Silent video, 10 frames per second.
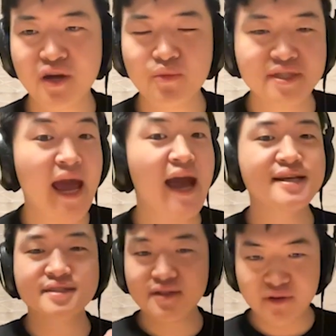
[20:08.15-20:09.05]
I wasn't
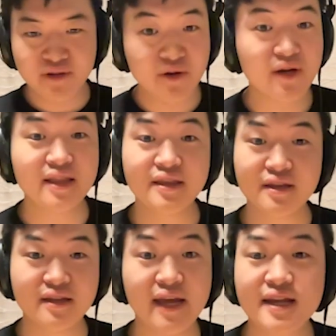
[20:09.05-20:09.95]
asking you to go
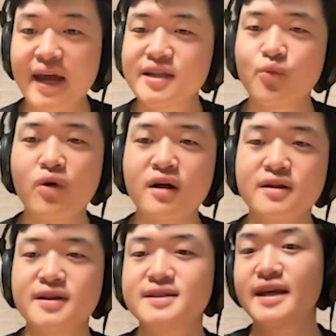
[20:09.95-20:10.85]
like connect a
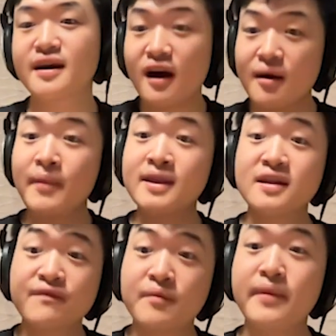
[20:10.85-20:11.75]
wallet. It's like come and
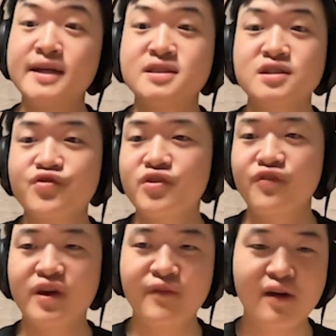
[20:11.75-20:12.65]
leave a message for your
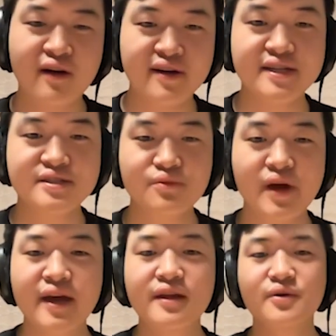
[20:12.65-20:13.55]
favorite artist,
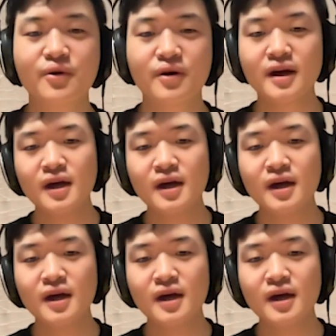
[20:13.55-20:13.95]
right? Or,